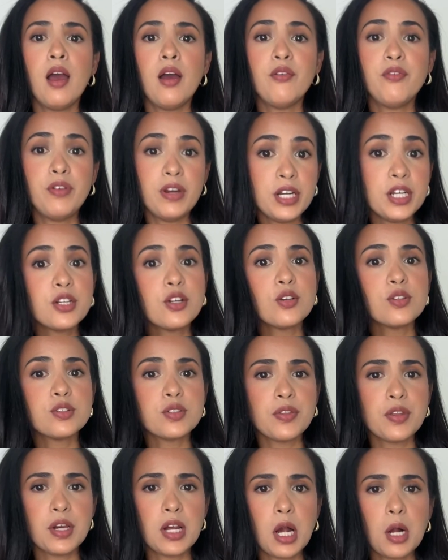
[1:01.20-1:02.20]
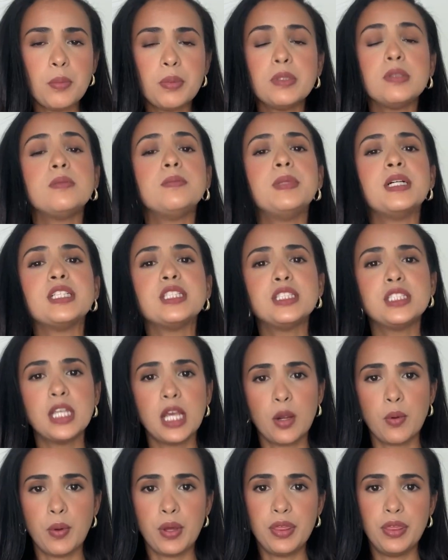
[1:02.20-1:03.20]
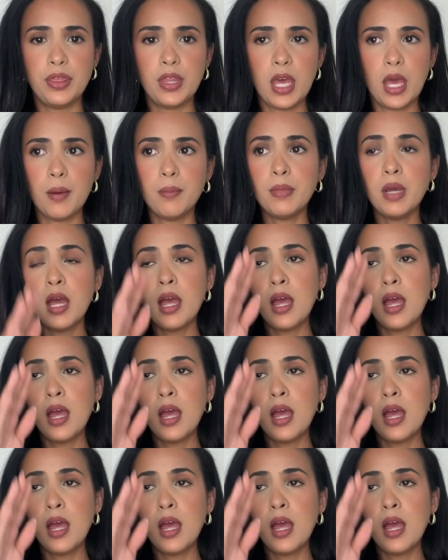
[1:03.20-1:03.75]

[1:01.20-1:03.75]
very close to the couple, but check with them.